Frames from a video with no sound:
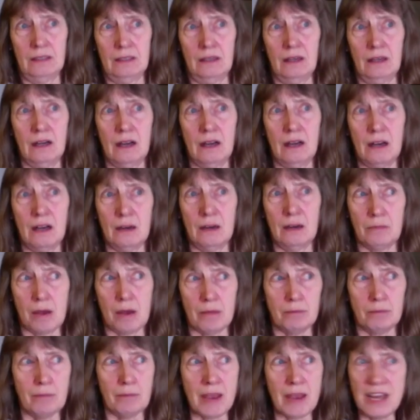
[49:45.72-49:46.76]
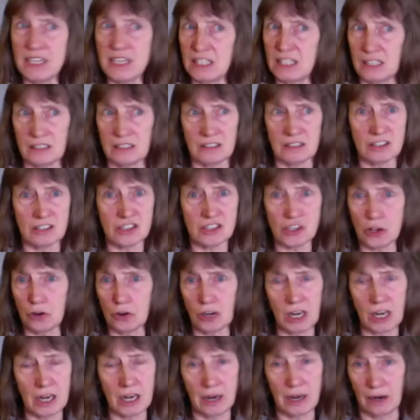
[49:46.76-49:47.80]
um, made it so
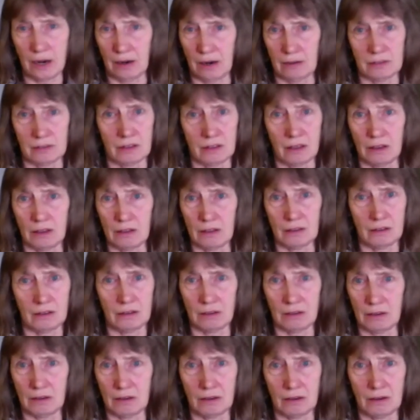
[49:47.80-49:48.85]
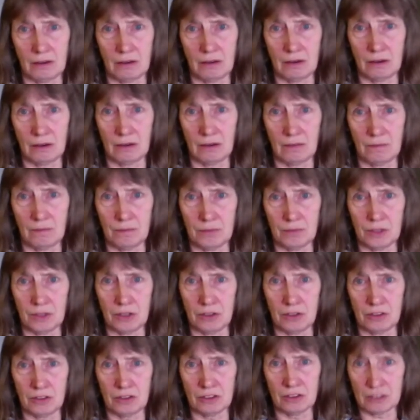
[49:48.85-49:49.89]
clear that
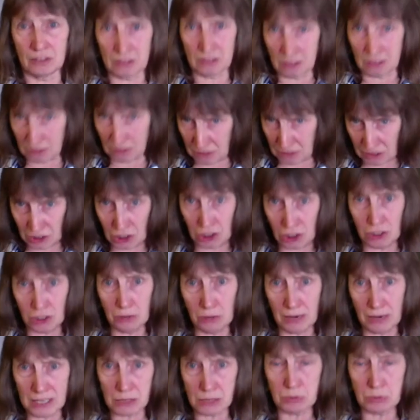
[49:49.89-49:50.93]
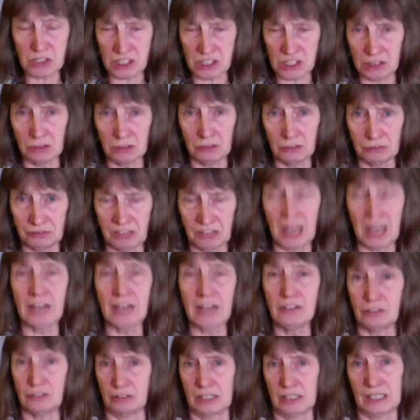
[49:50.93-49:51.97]
the, the US was still
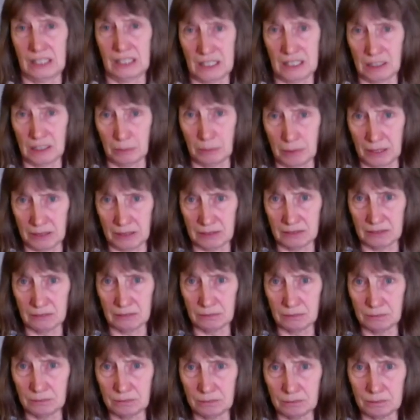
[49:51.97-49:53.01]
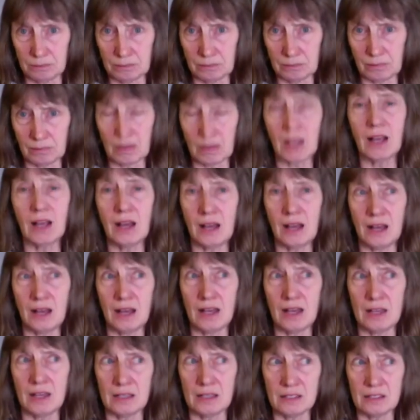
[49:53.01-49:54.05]
floundering a little bit.
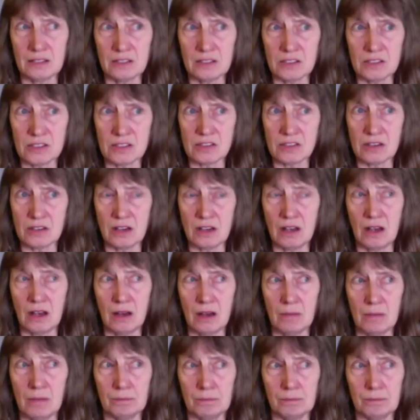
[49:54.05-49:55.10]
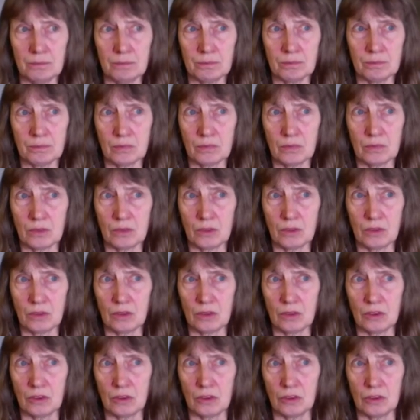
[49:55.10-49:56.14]
And um,
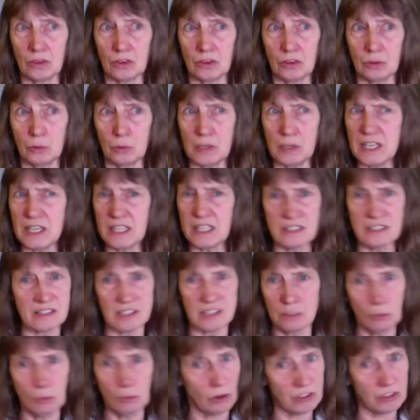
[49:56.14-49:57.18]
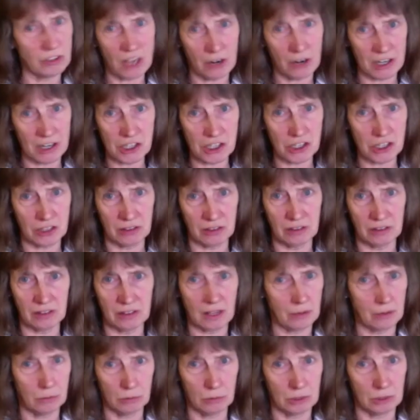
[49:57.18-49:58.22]
we didn't see what direction they
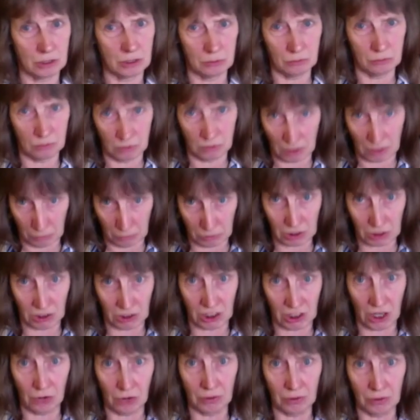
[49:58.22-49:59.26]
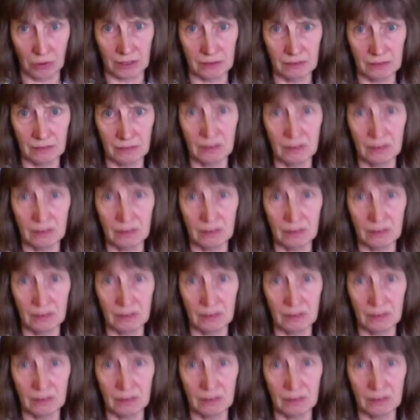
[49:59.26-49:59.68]
they were going to go in